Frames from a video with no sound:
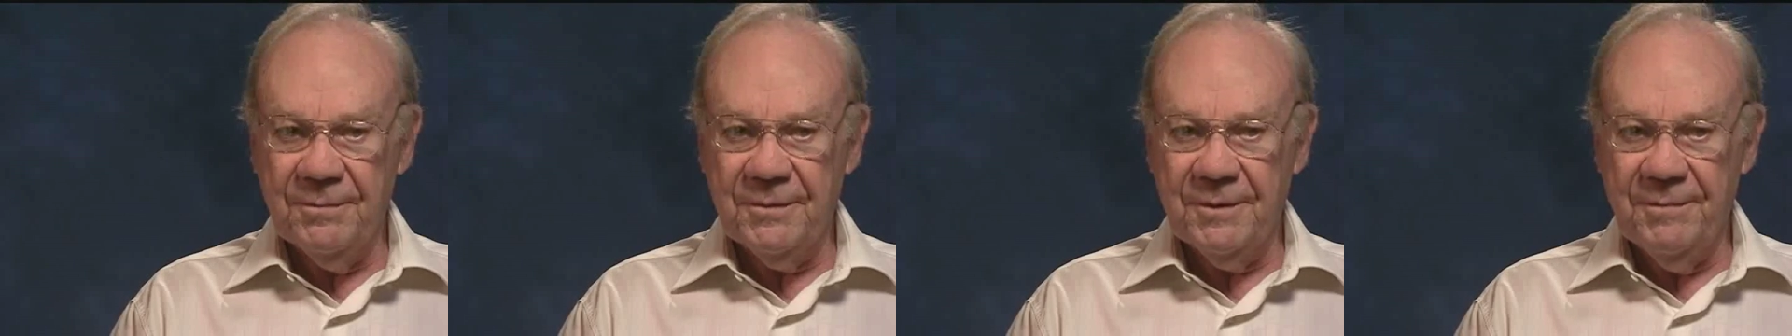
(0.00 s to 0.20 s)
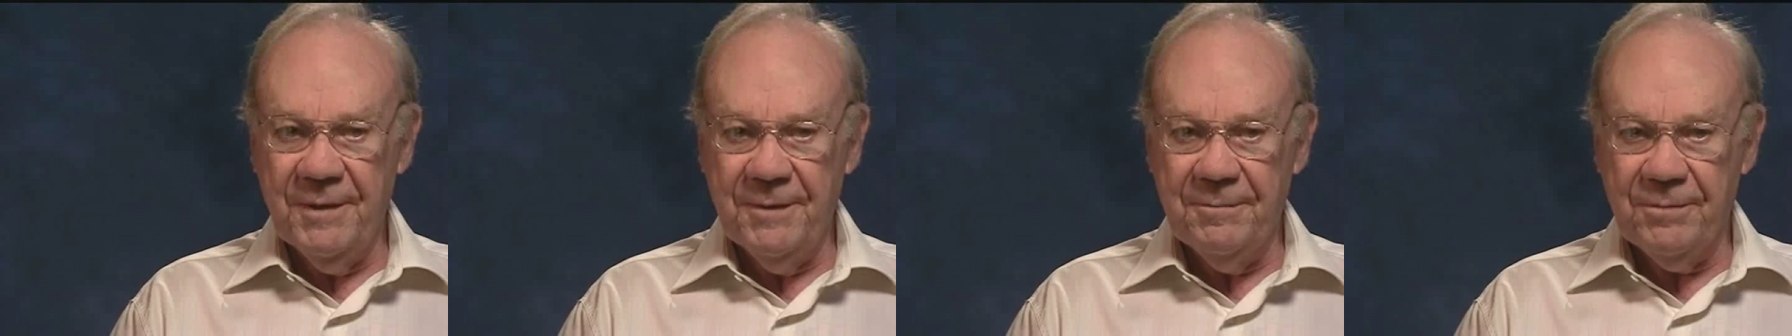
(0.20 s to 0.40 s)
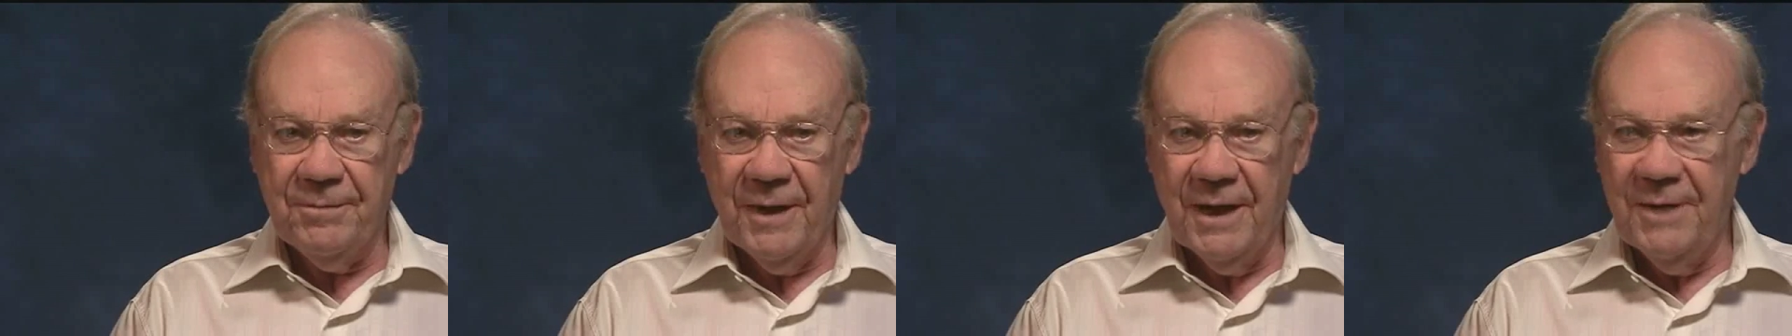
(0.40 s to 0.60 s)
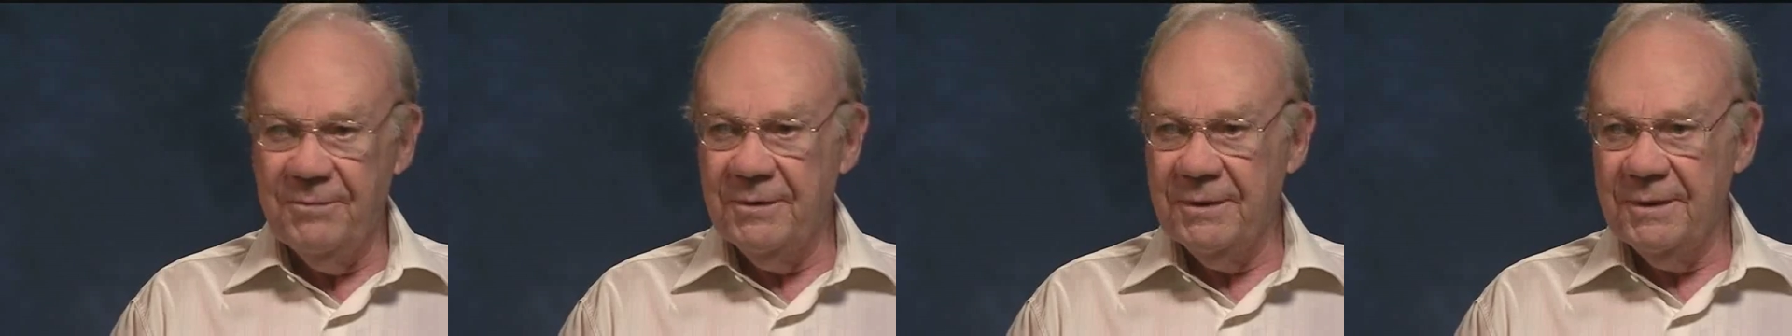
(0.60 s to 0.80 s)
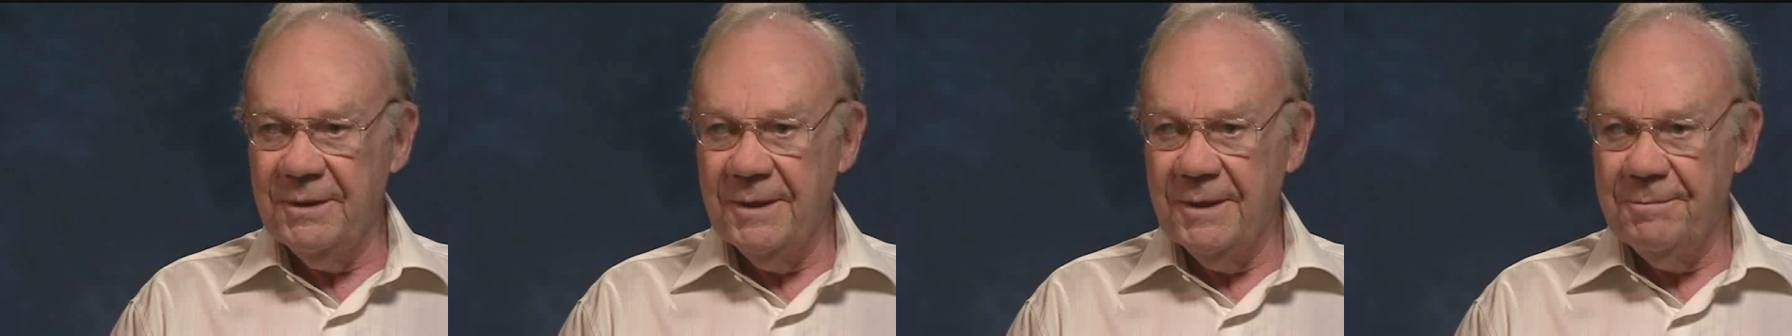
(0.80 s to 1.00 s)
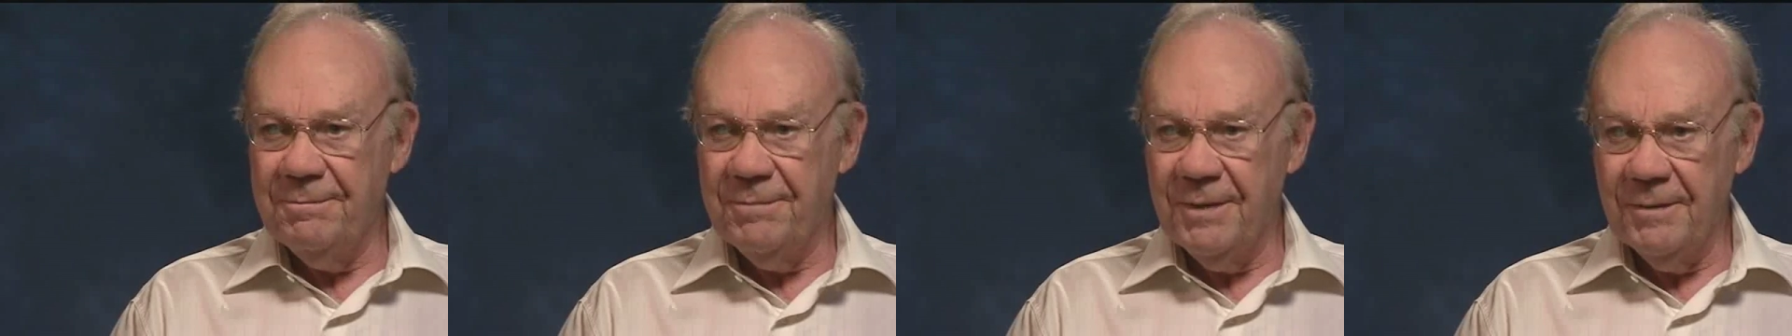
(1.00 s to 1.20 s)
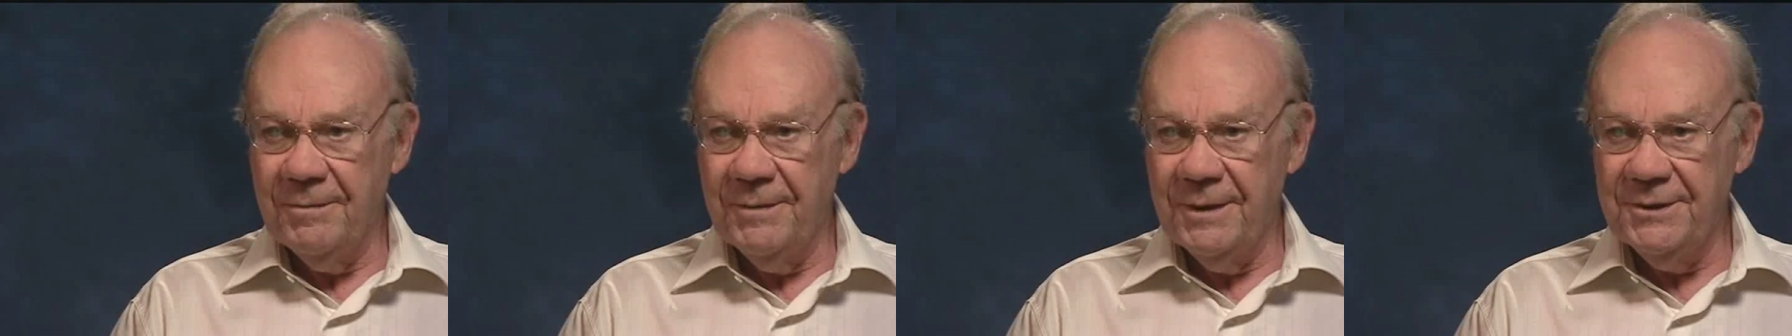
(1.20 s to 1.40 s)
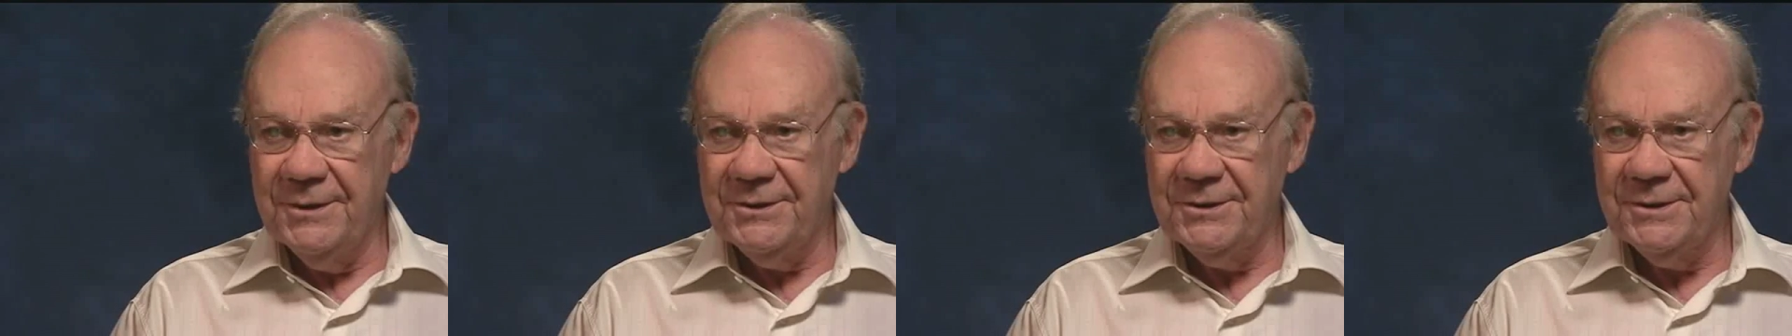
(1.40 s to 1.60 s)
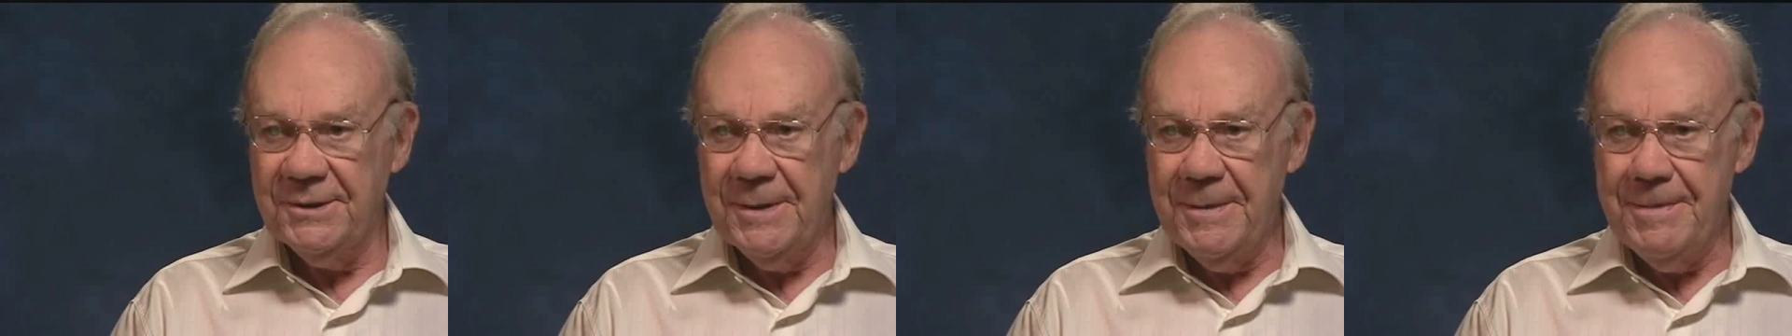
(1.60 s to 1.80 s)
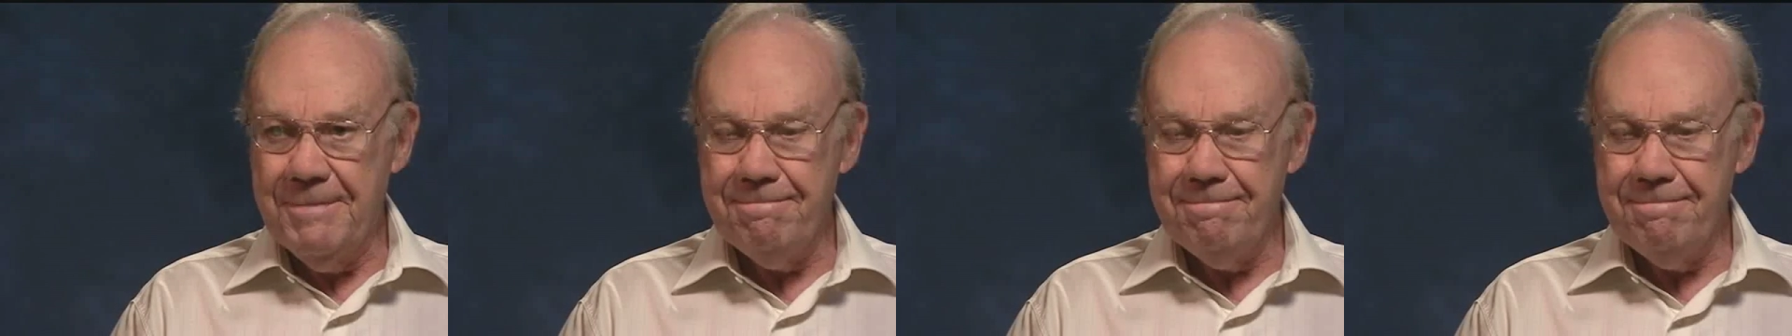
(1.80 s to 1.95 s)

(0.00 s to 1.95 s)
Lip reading: to be privately published.